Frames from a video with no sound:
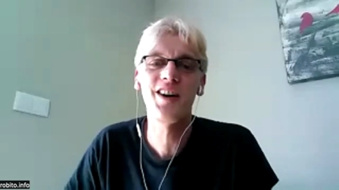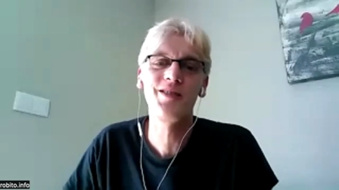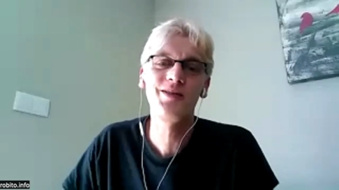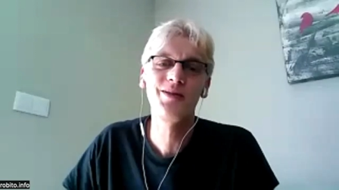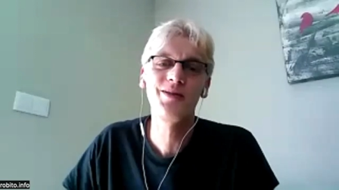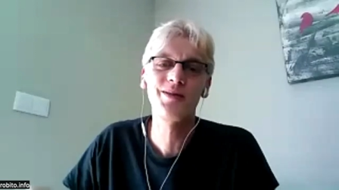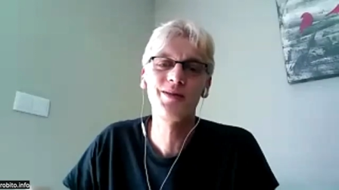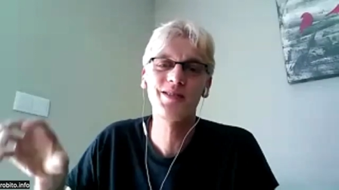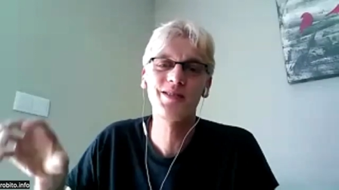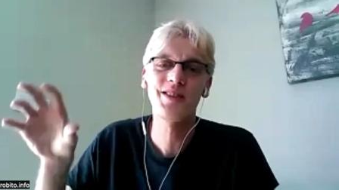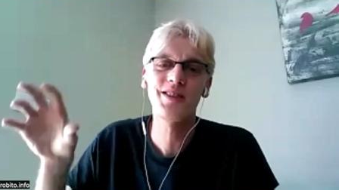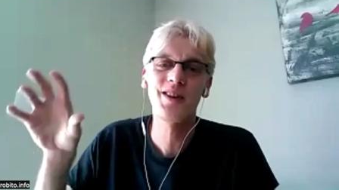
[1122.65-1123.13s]

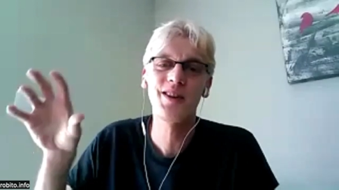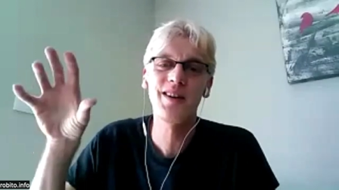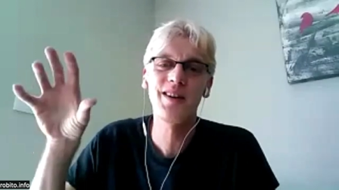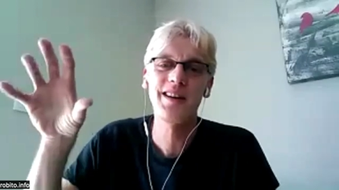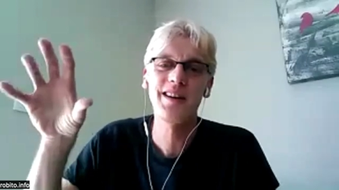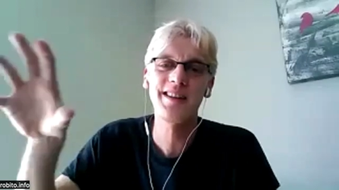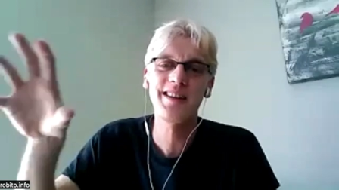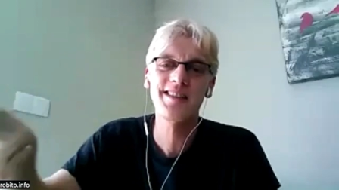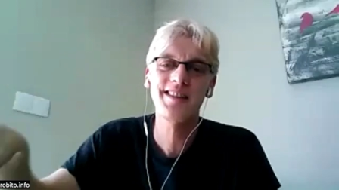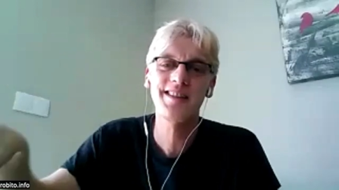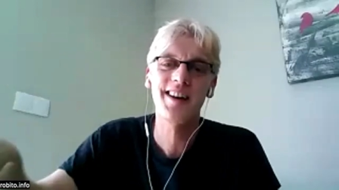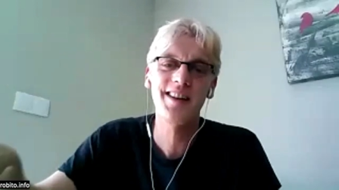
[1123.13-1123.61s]
So I
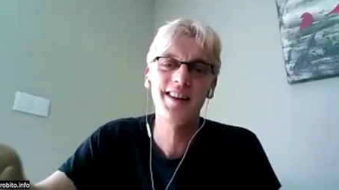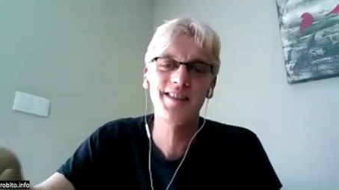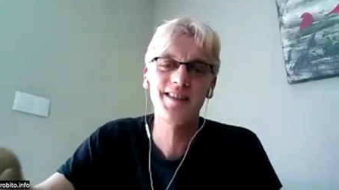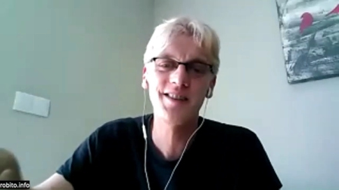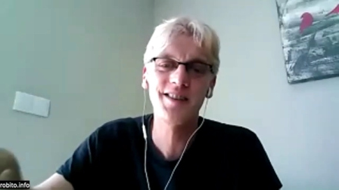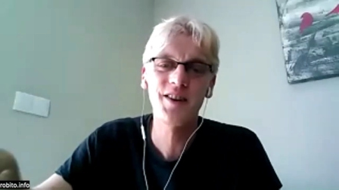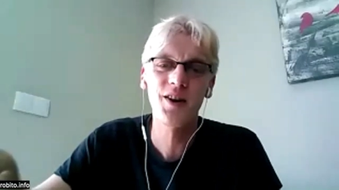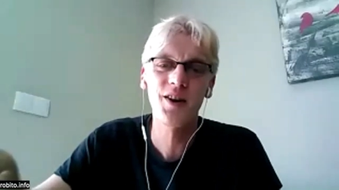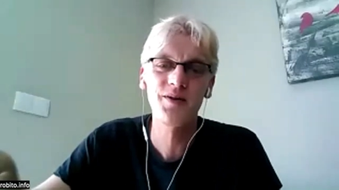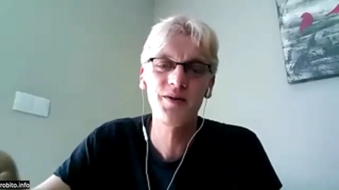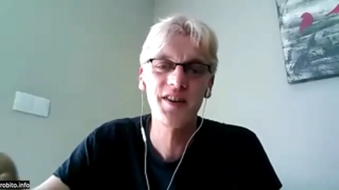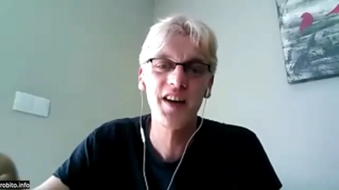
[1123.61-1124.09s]
decided to go
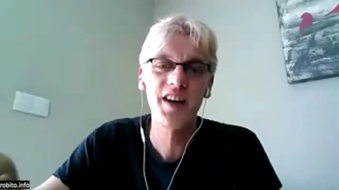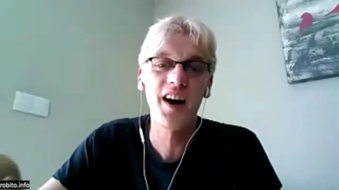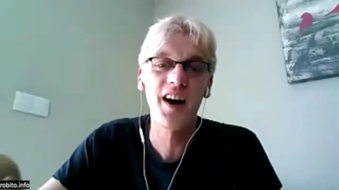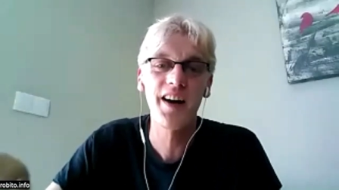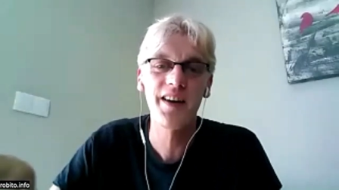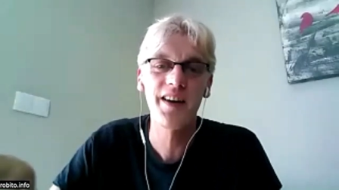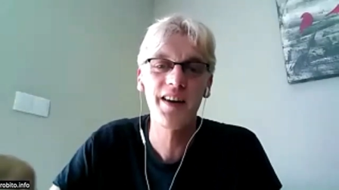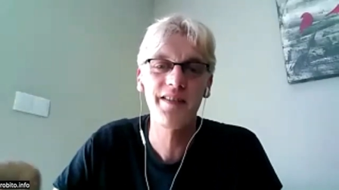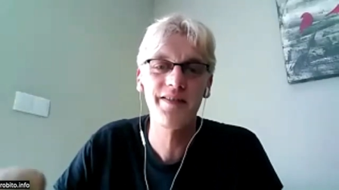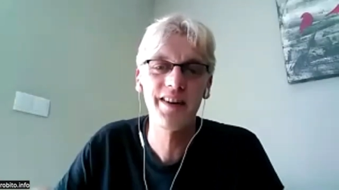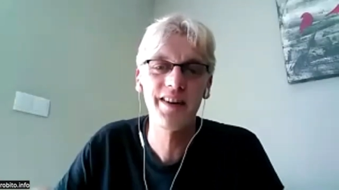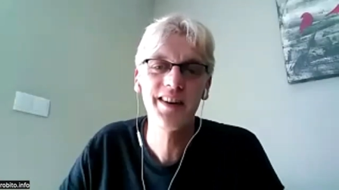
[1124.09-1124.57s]

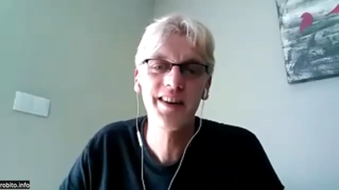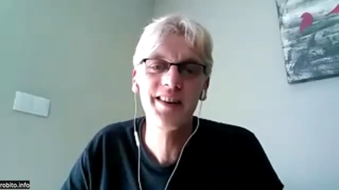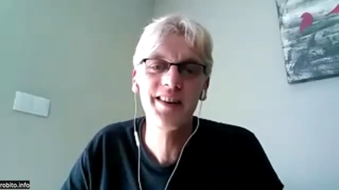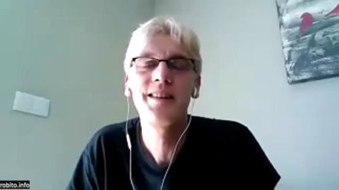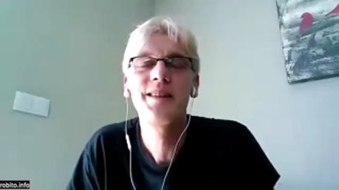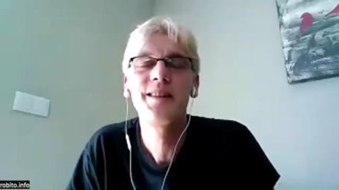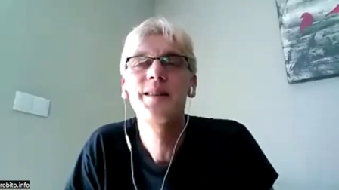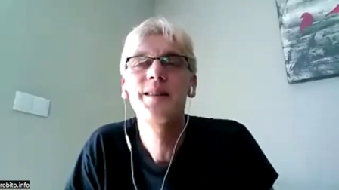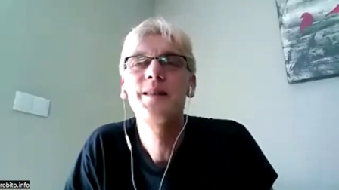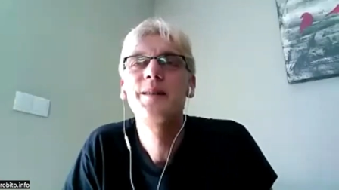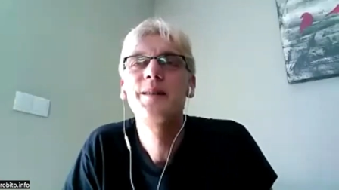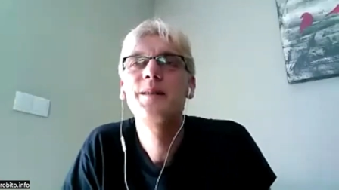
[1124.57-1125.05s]
diving.
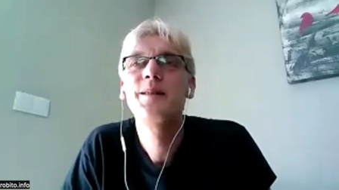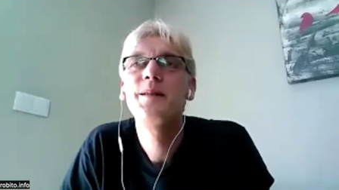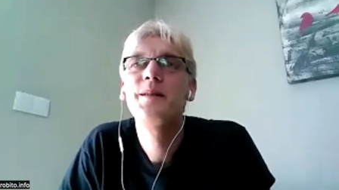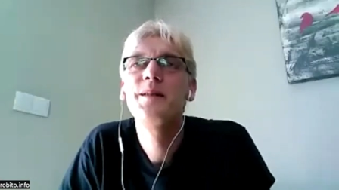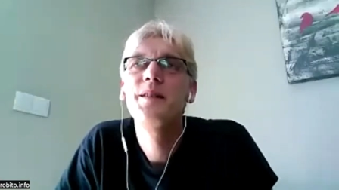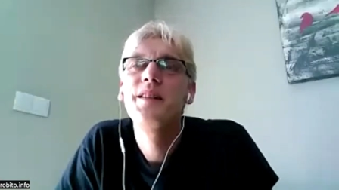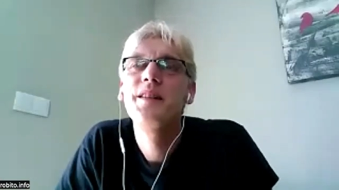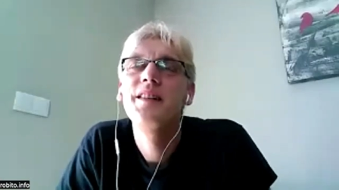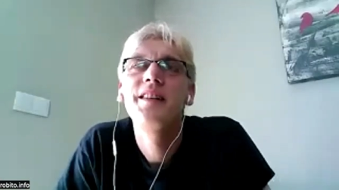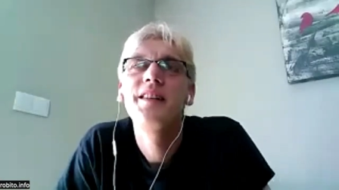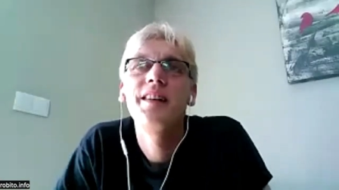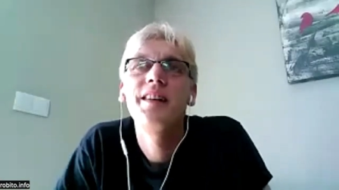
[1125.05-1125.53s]

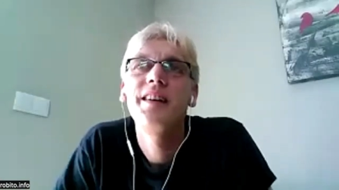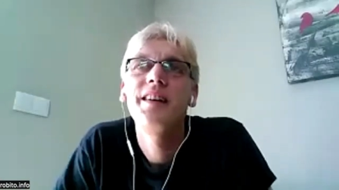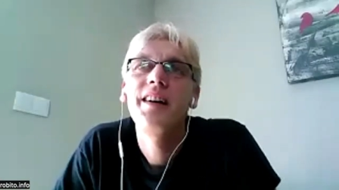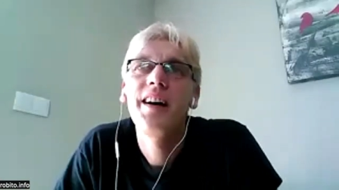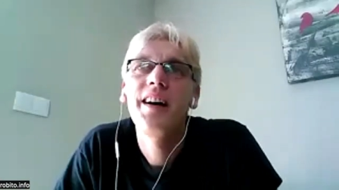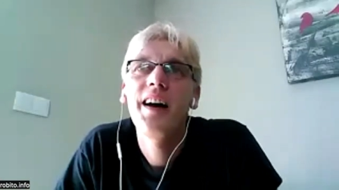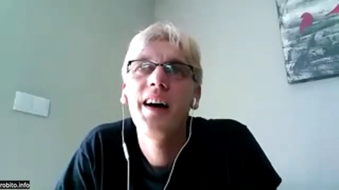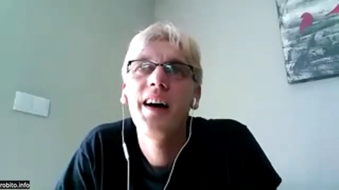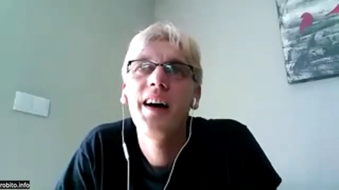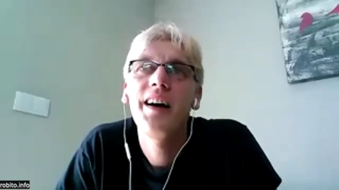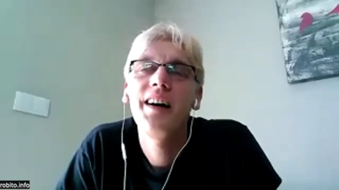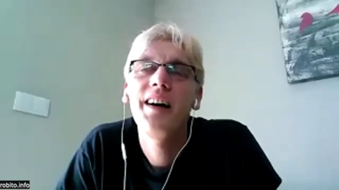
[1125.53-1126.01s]

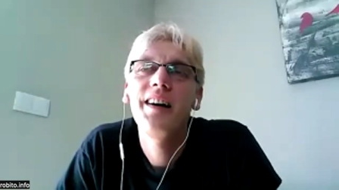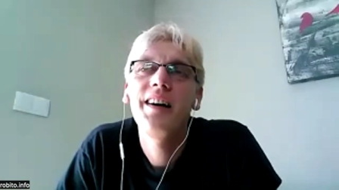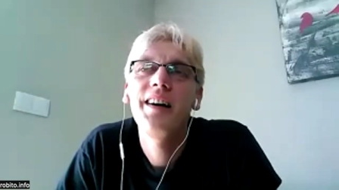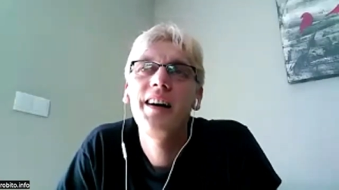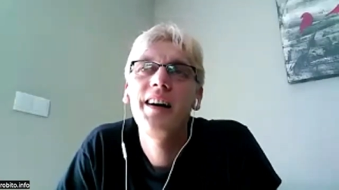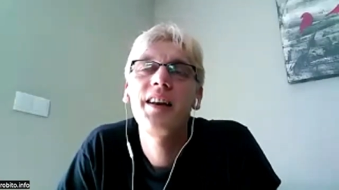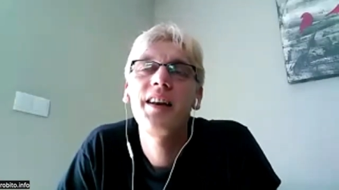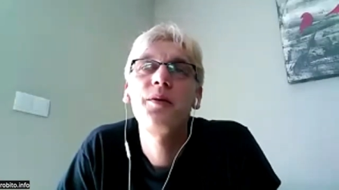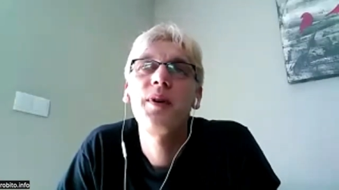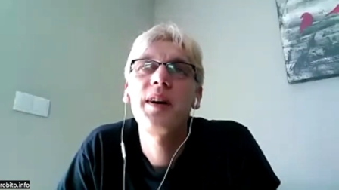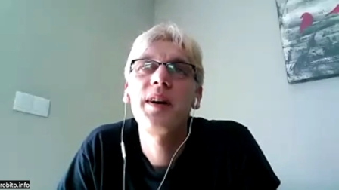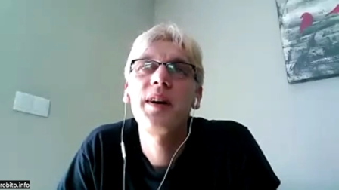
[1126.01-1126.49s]

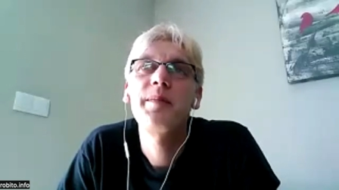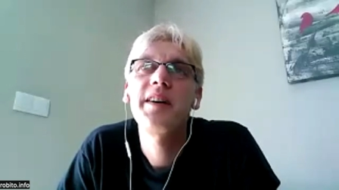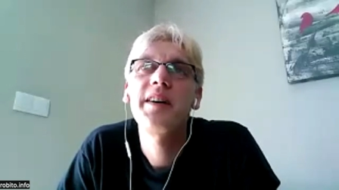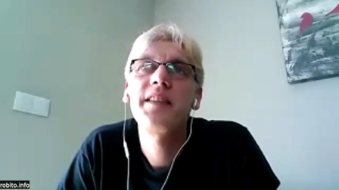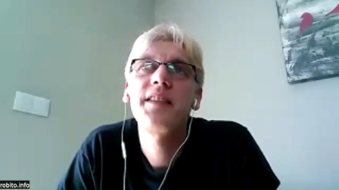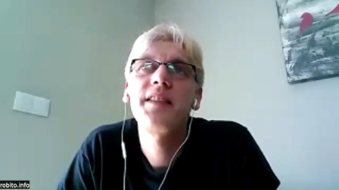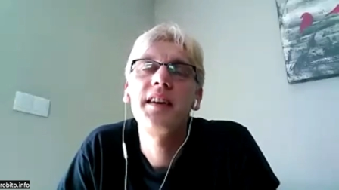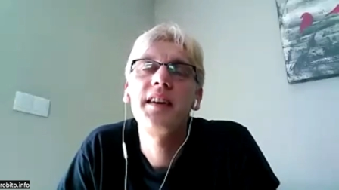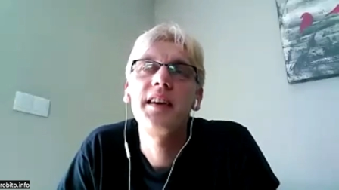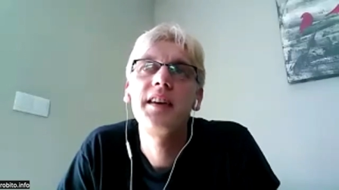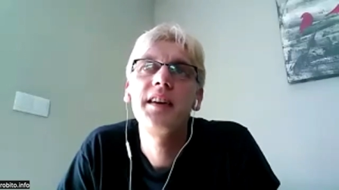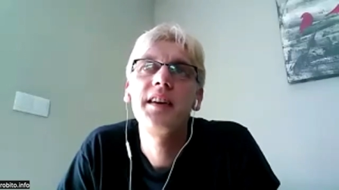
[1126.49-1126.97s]
Anyway, with
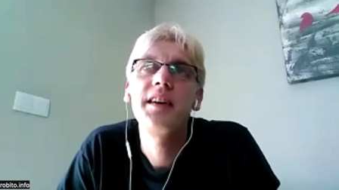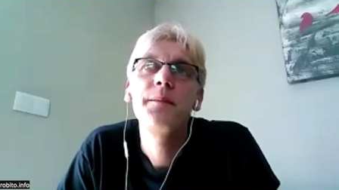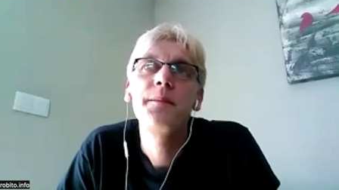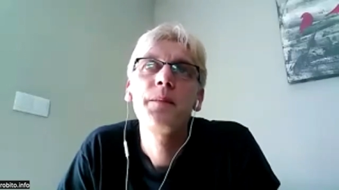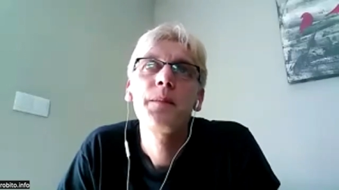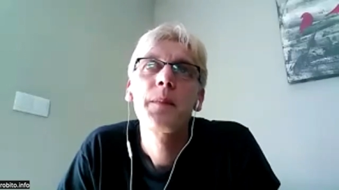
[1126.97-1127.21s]
the